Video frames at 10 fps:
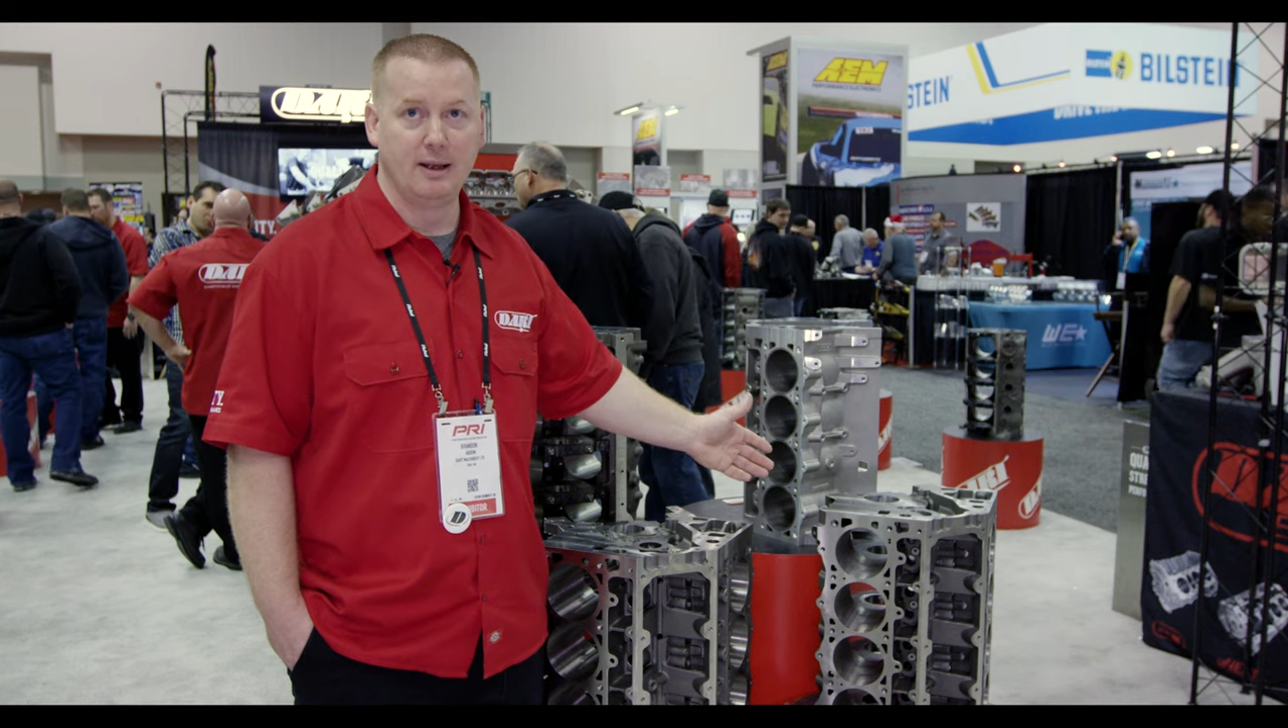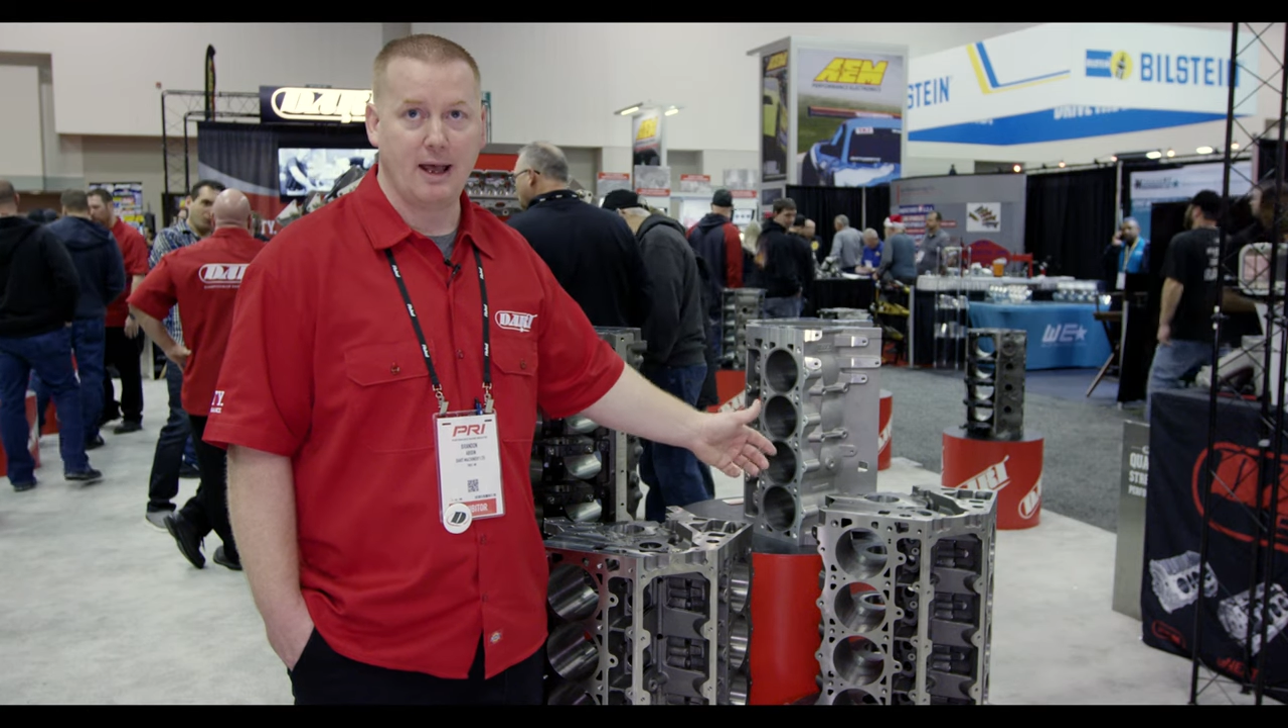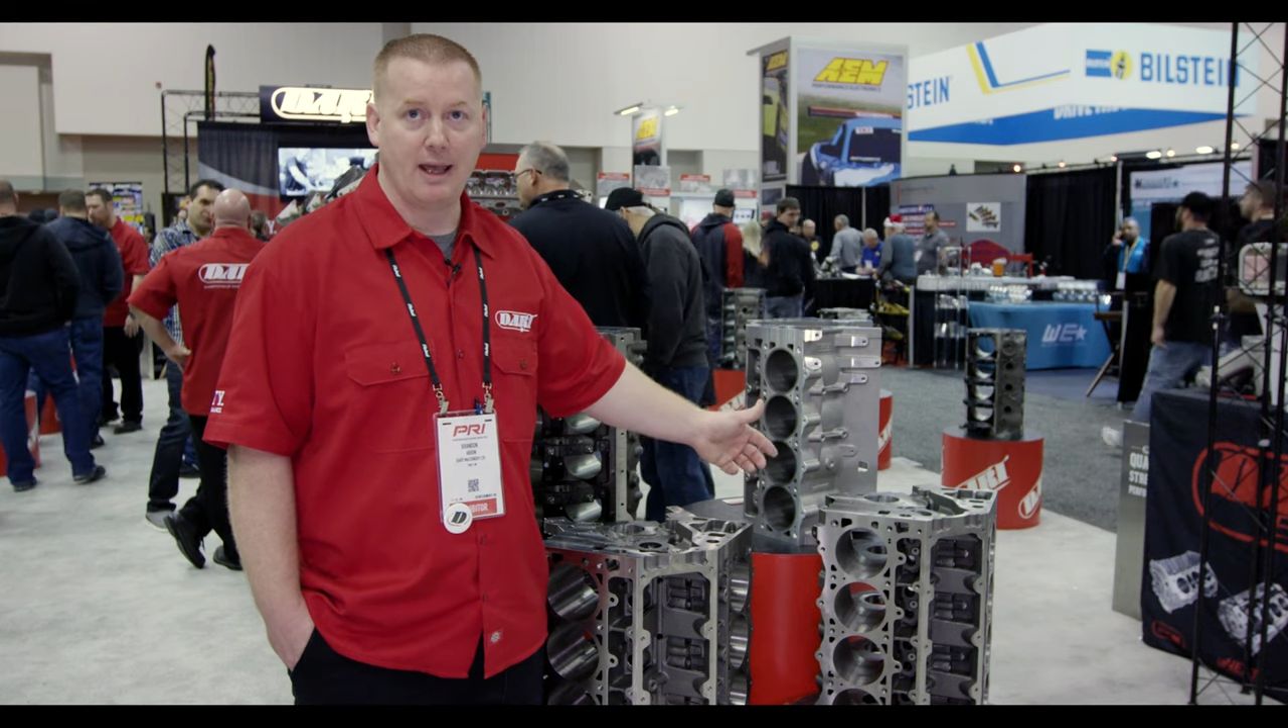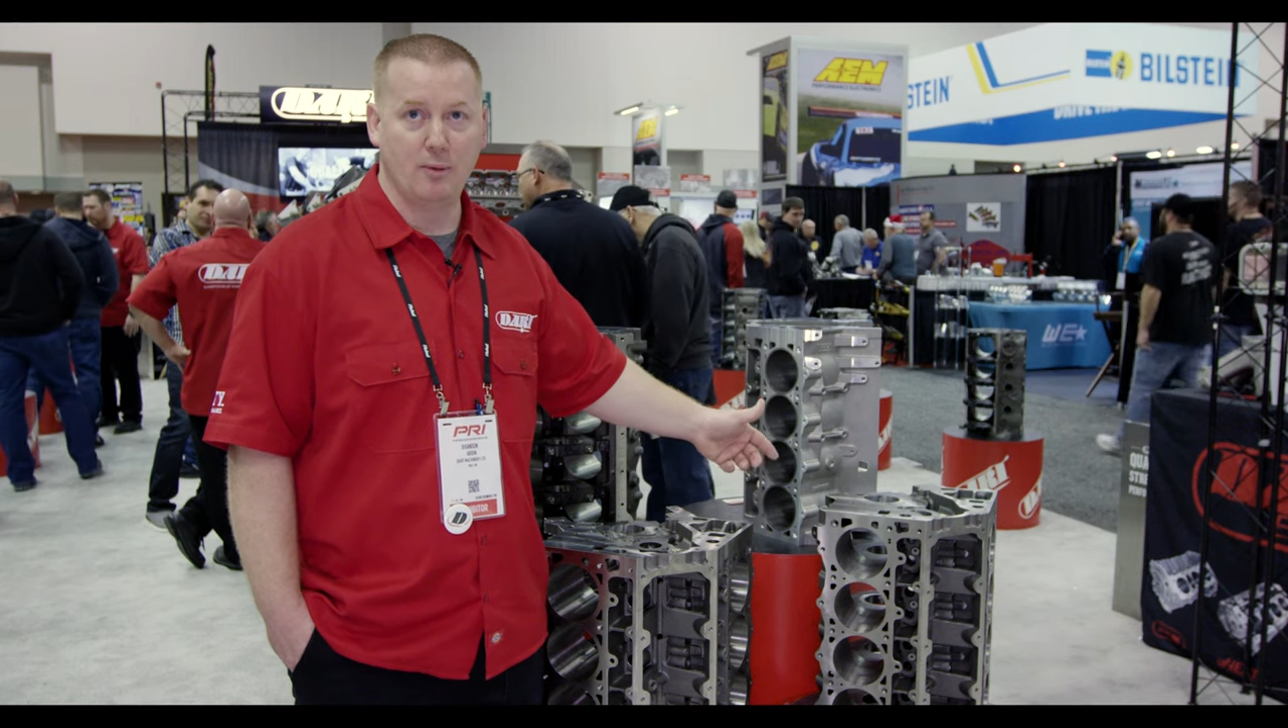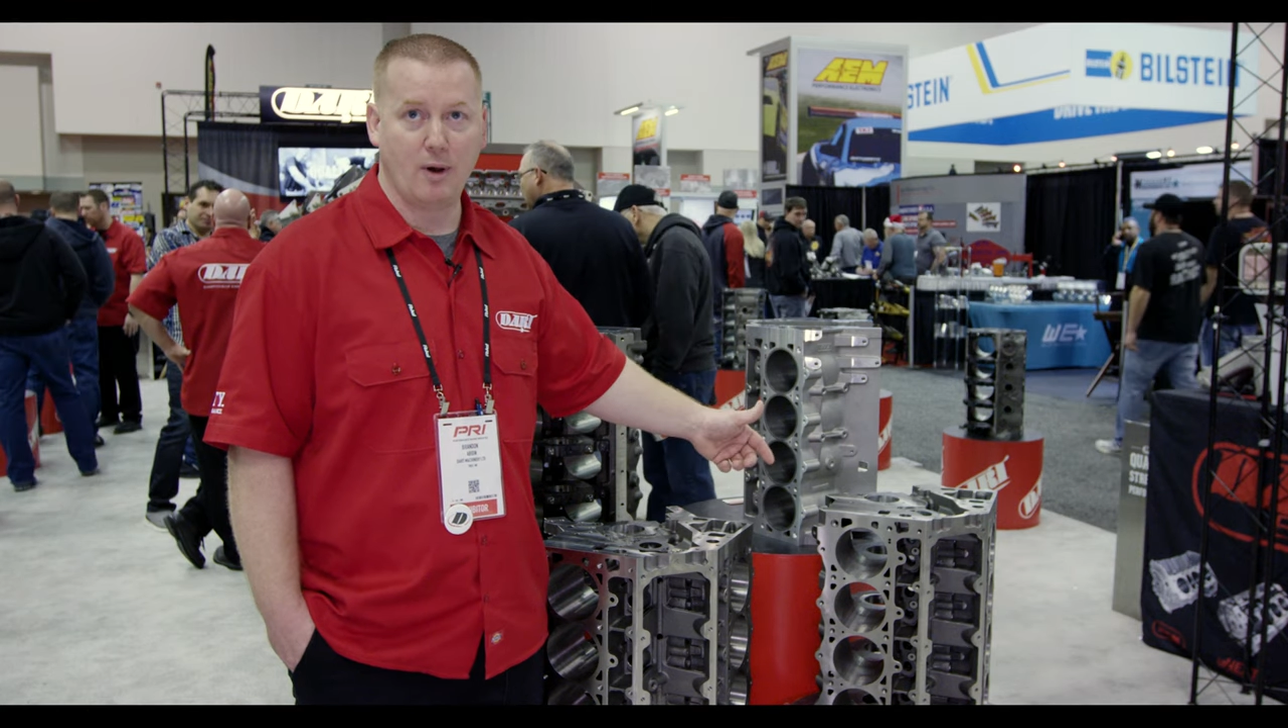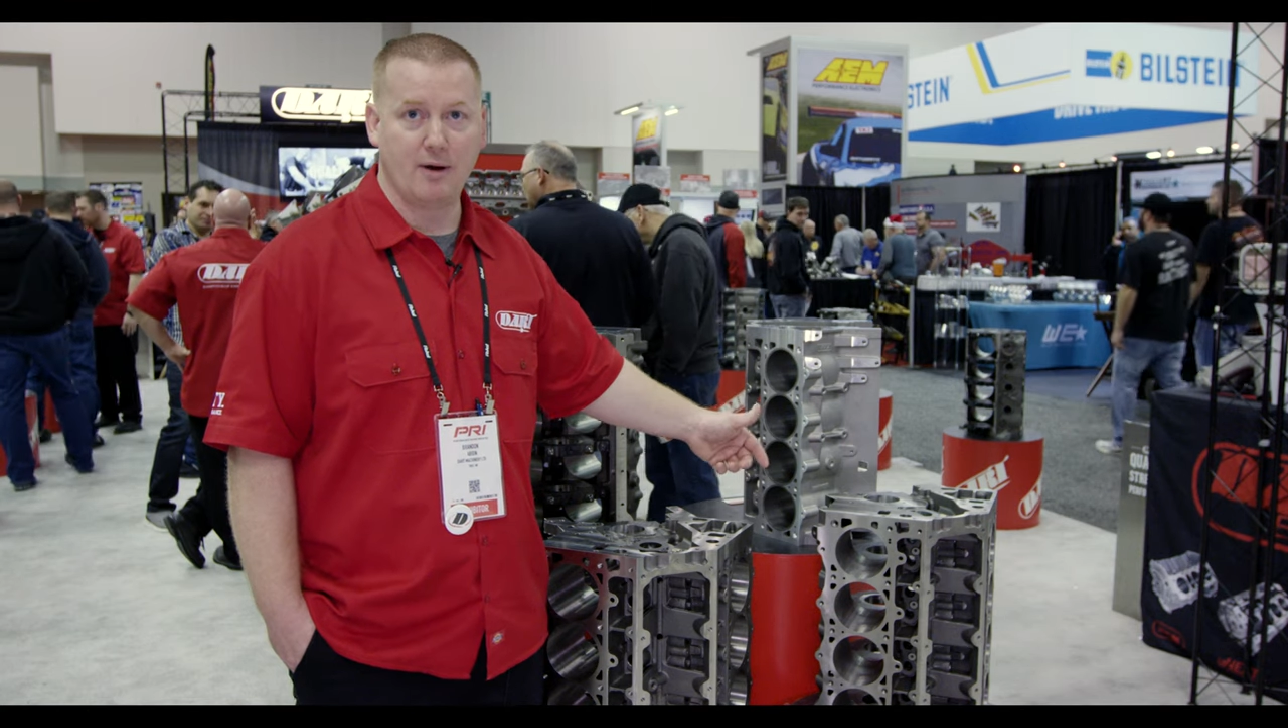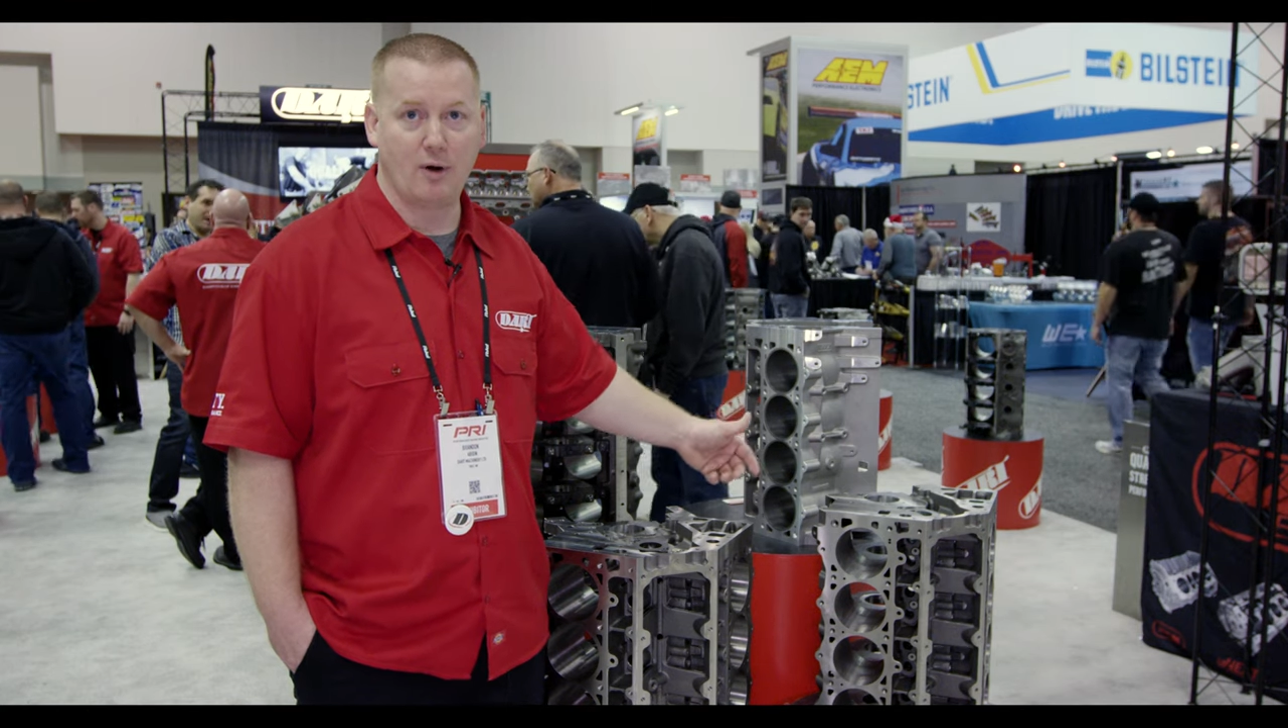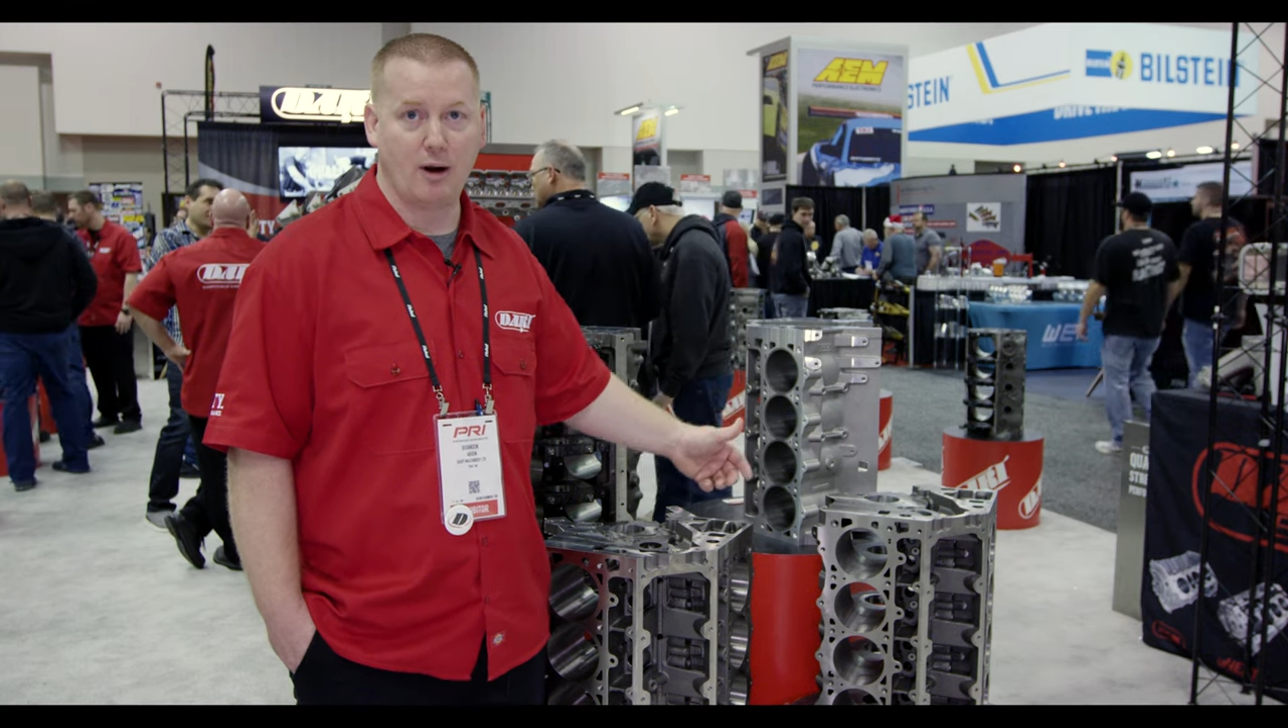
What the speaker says: Any one of our